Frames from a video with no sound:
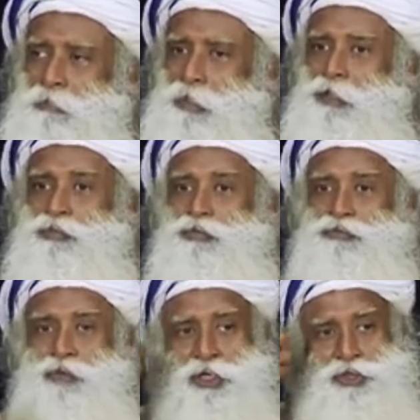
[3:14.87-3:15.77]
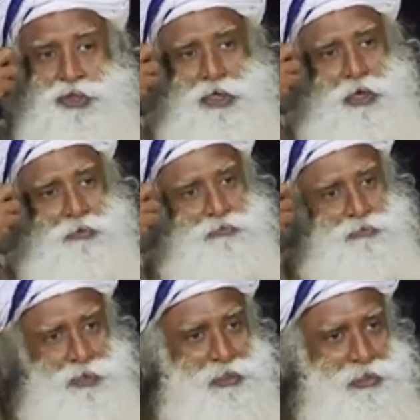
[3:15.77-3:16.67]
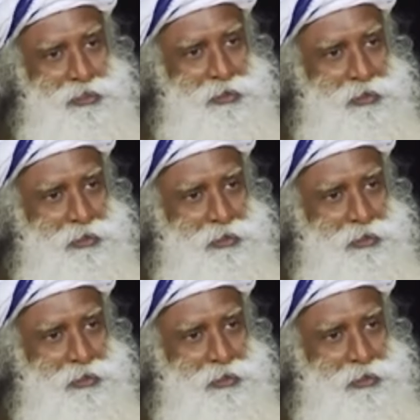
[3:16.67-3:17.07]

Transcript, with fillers: If you function out of this,